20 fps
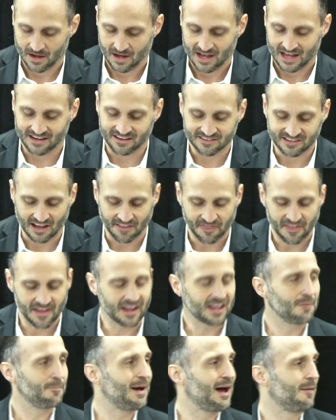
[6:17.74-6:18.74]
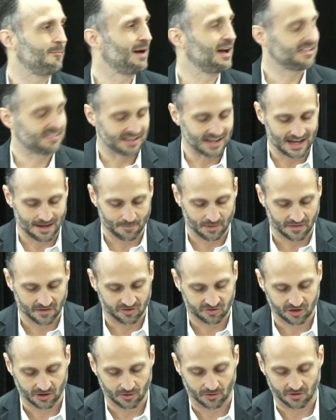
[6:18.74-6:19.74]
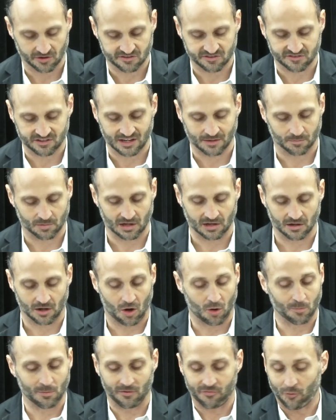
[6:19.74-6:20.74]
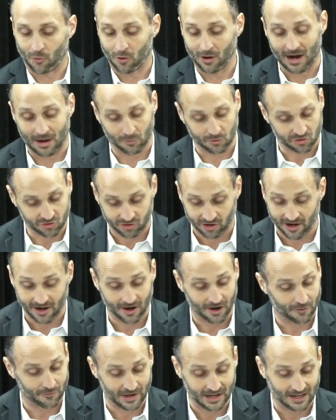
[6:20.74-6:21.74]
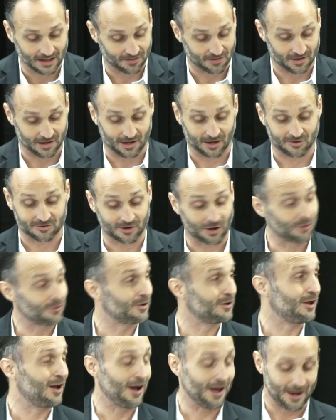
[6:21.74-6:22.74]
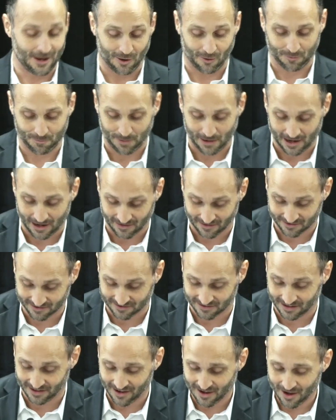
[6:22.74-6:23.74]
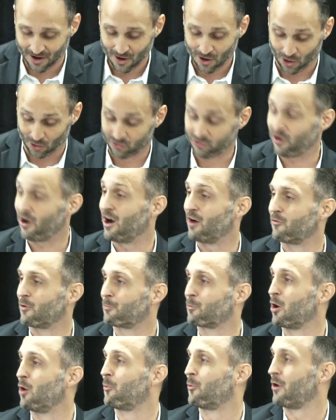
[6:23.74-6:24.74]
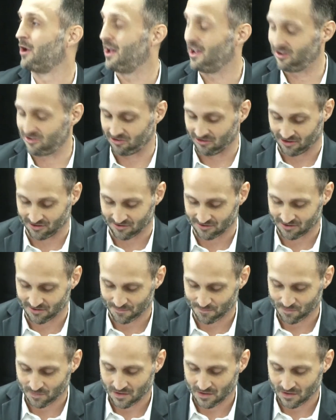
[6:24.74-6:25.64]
And as I think about my time in the General Assembly, long before I was chair of anything, certainly not health policy or chair of appropriations,